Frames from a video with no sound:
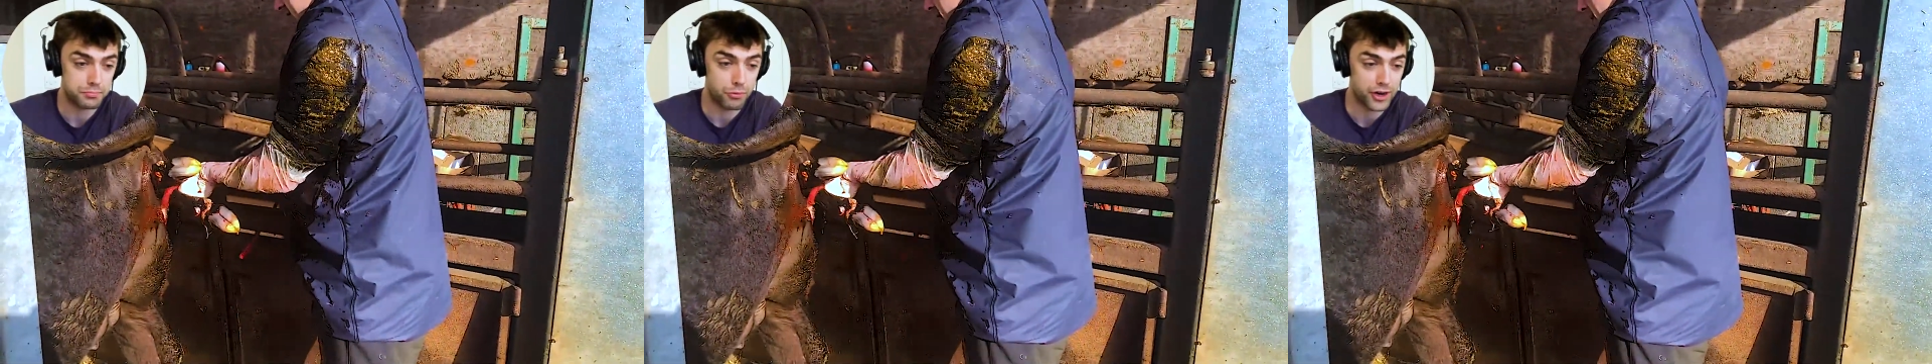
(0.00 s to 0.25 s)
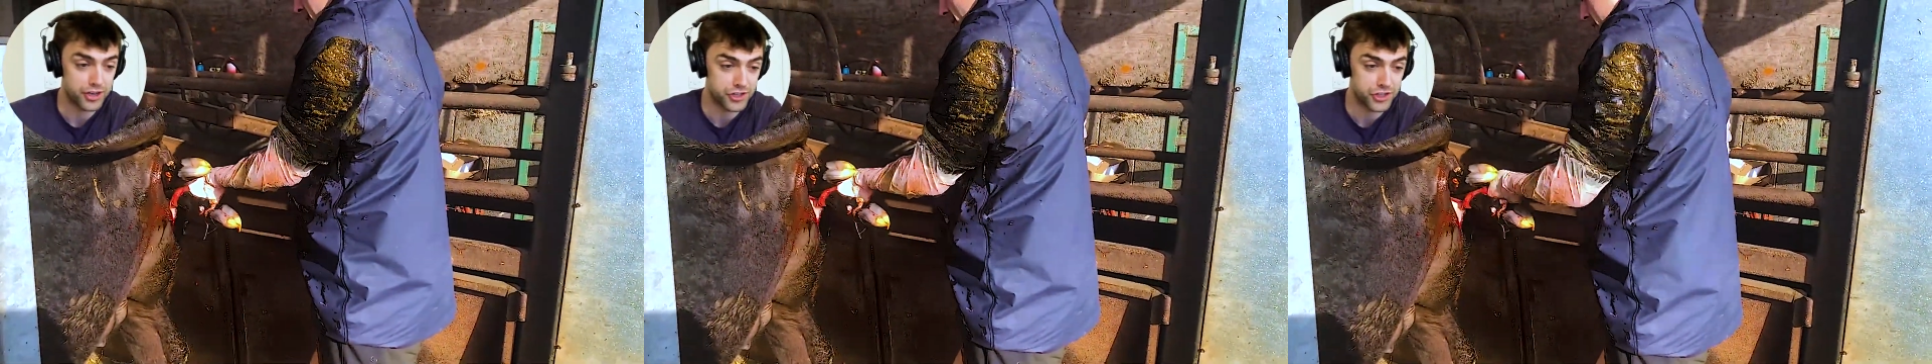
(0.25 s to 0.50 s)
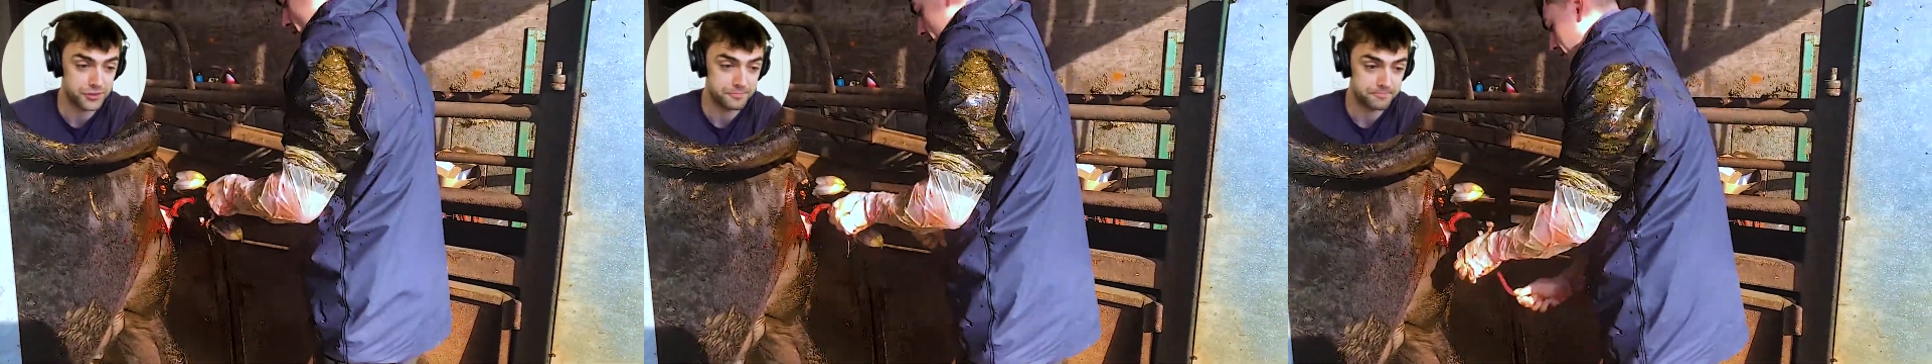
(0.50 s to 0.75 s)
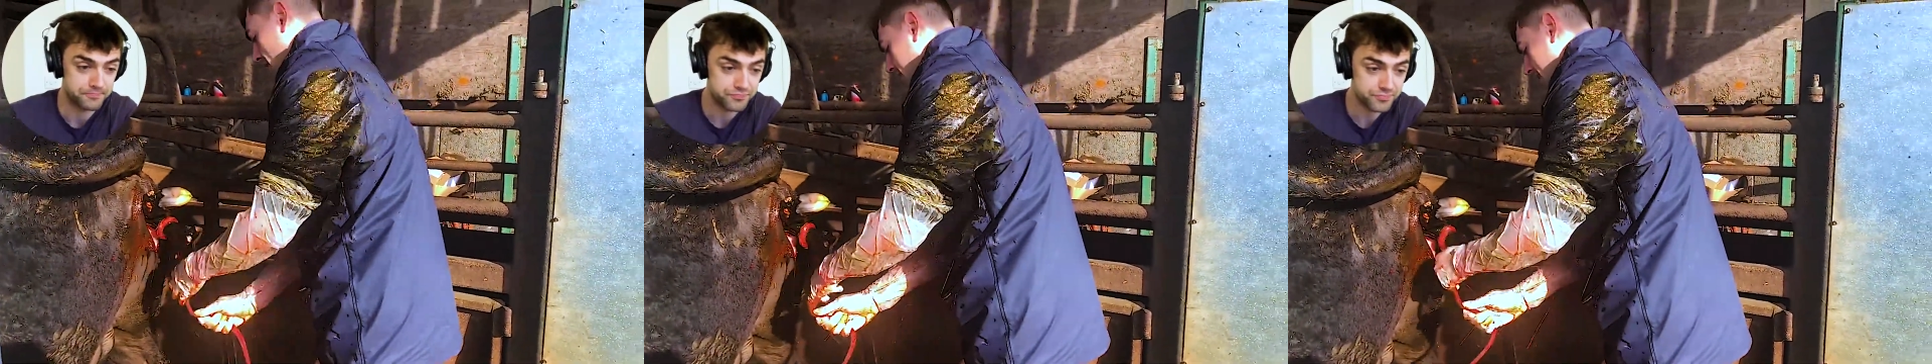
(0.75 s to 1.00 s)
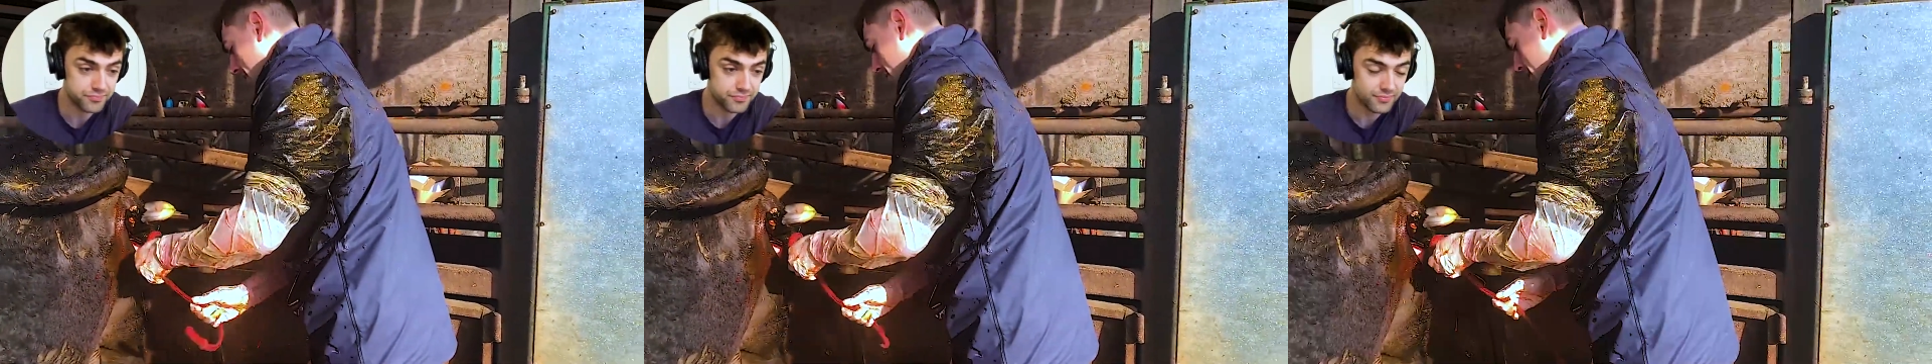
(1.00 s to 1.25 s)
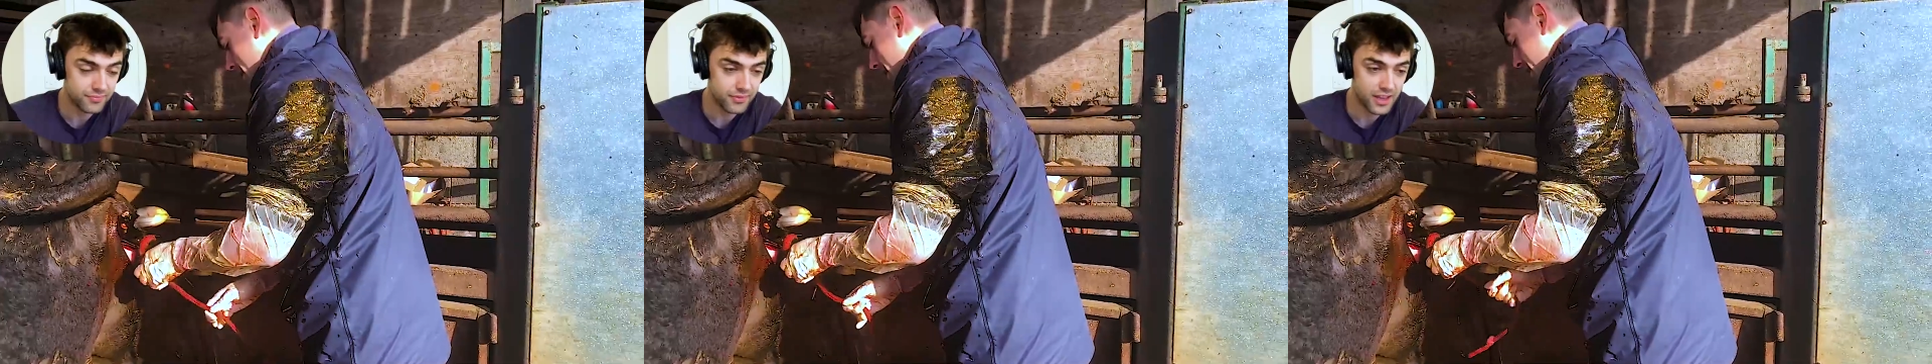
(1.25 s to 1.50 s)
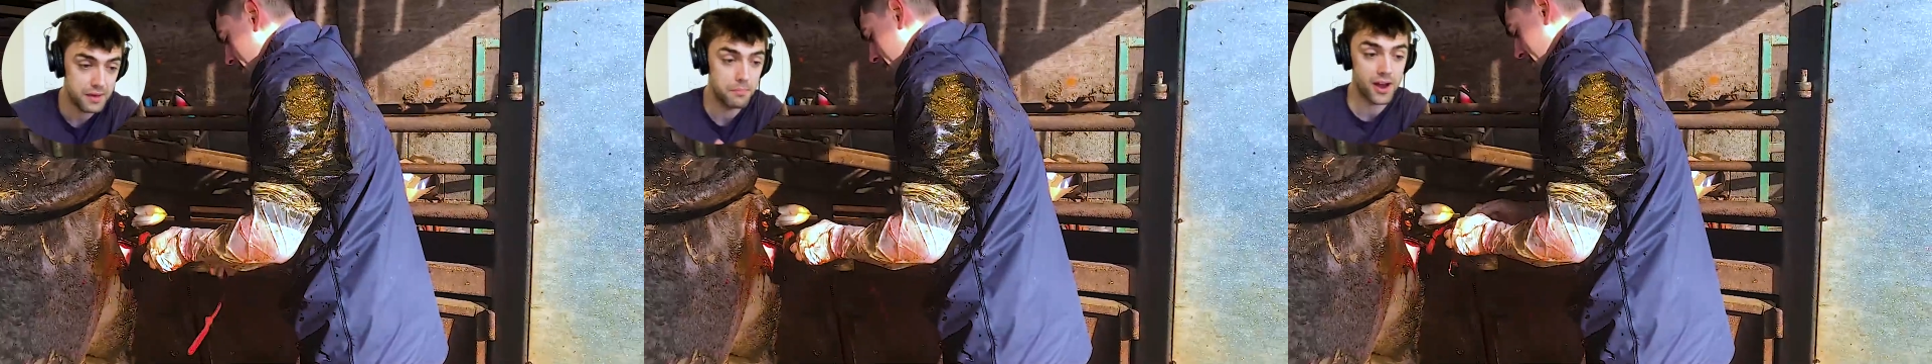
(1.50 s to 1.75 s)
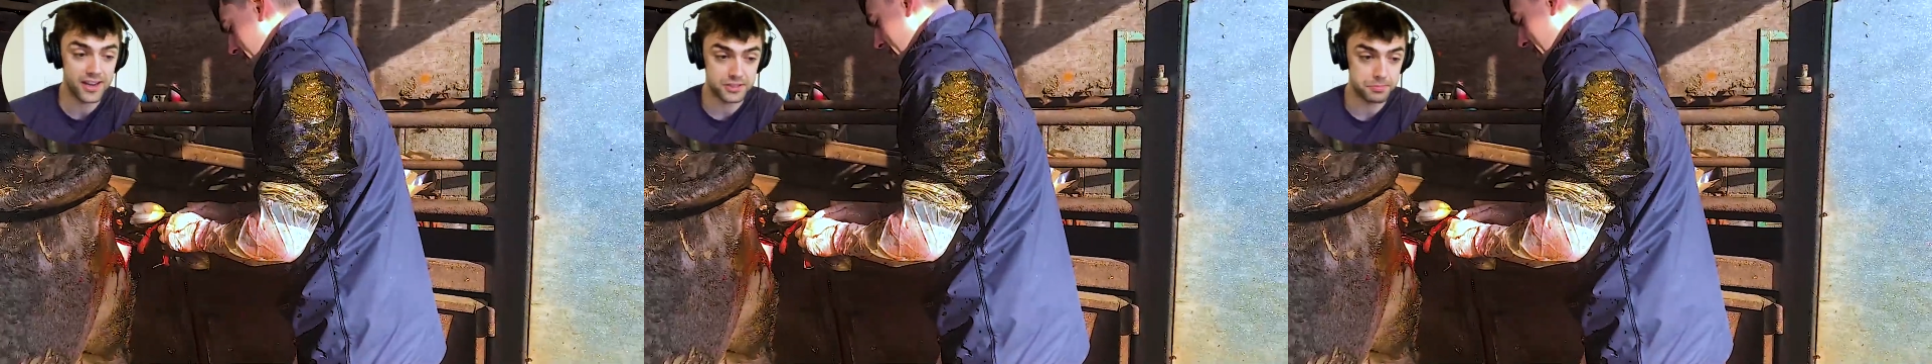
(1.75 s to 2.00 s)
breech, in
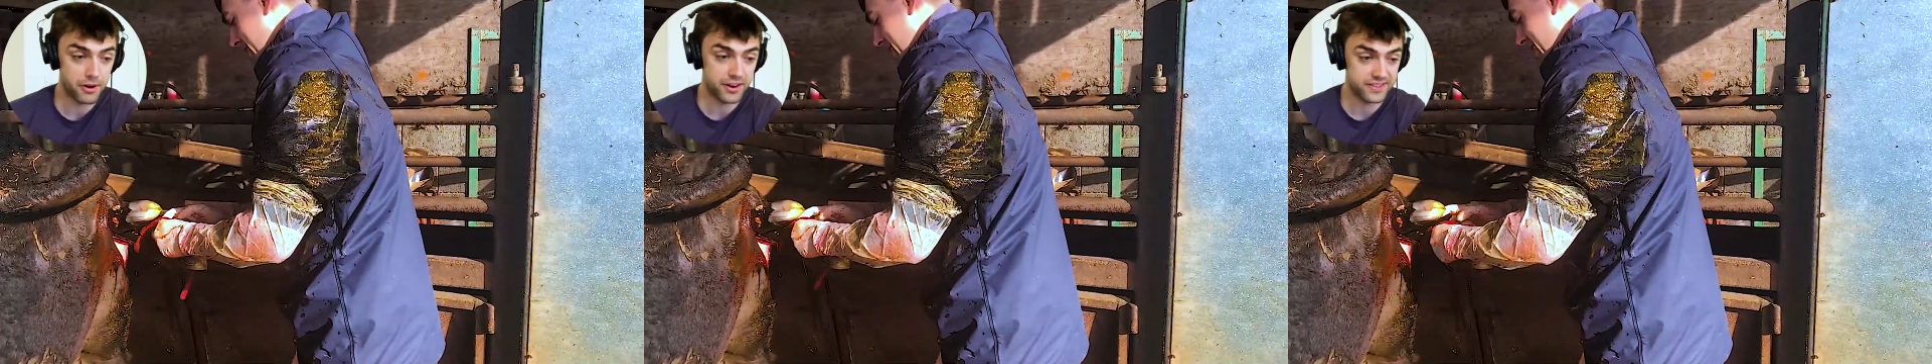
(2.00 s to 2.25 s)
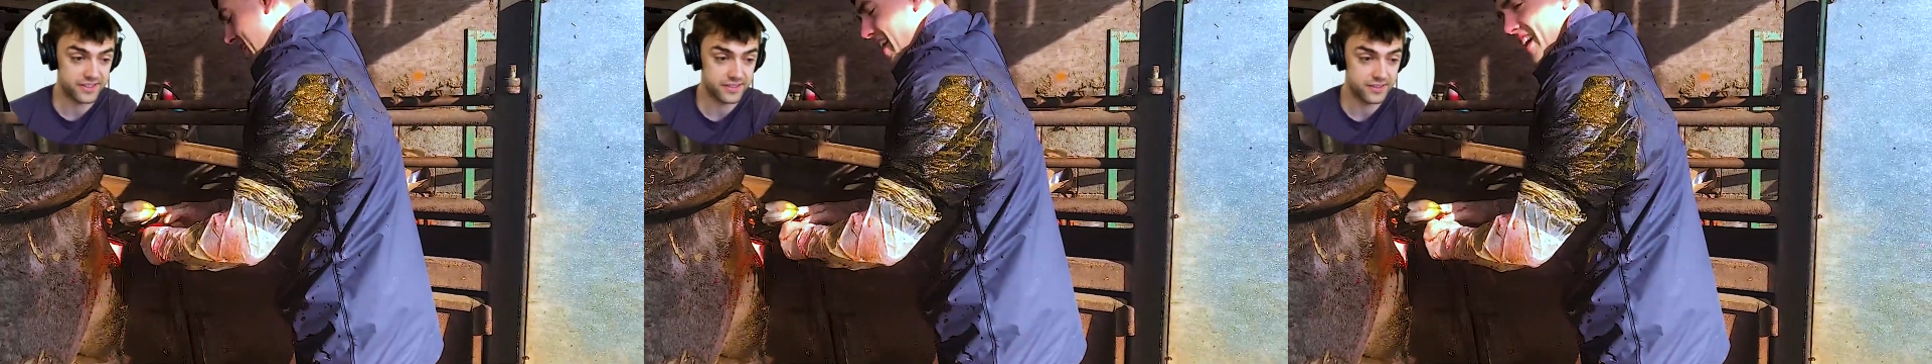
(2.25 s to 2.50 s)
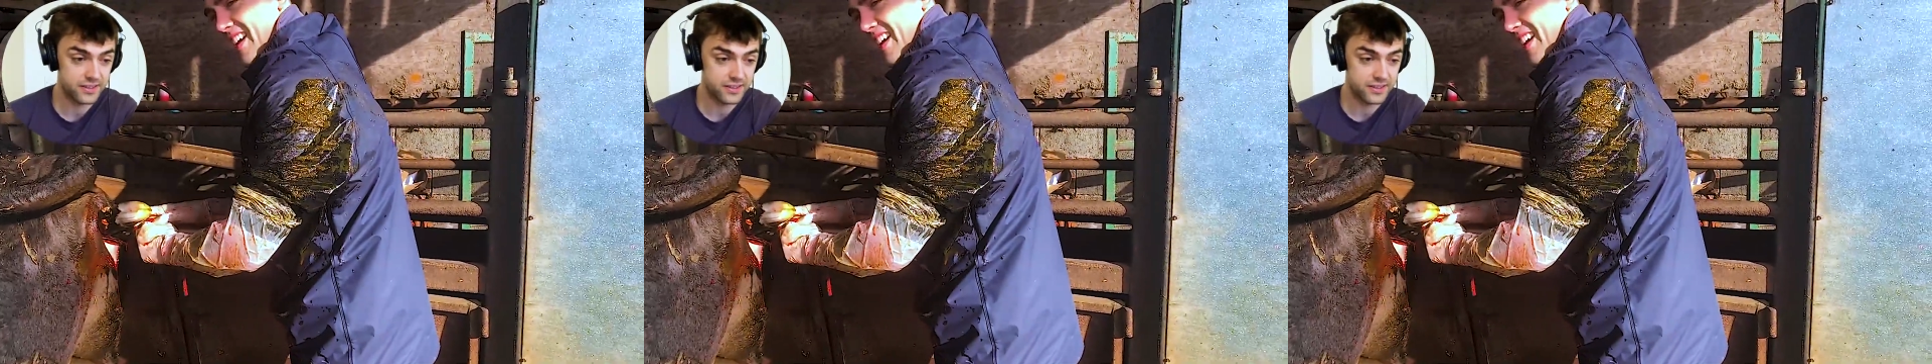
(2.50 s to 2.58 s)
my experience.